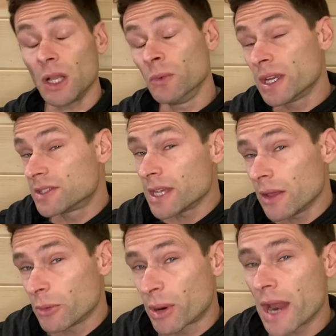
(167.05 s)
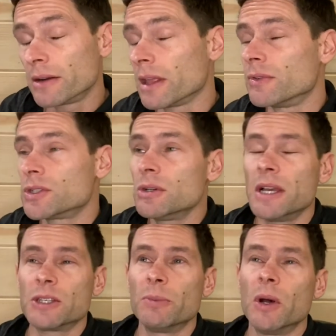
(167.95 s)
We could say on the broader level too, I
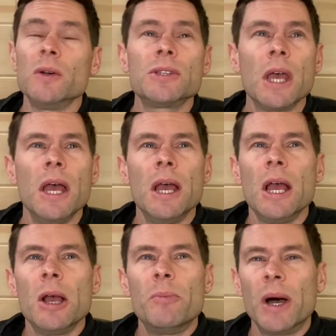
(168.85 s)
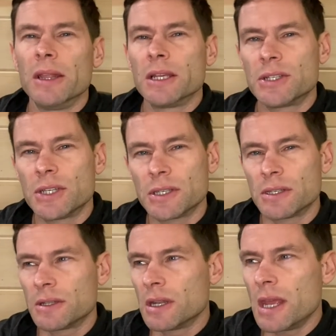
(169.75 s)
suppose, but let's
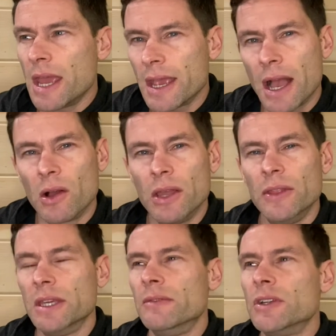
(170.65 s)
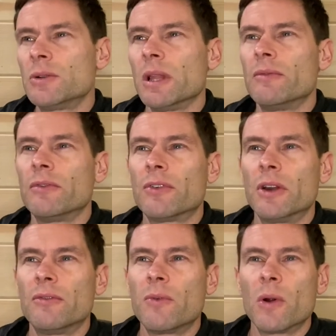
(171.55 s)
just hang out in the individual level
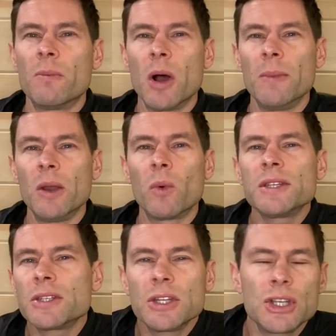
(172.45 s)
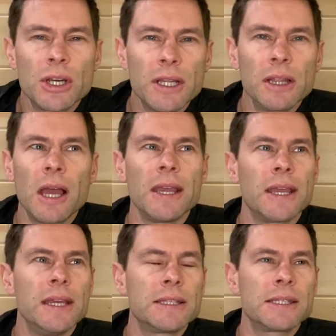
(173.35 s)
for a moment. What's the journey like?
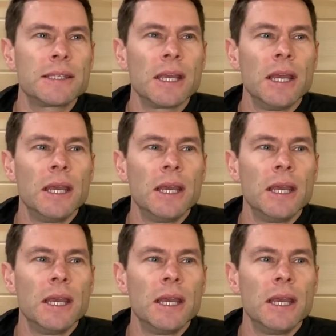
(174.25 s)
It's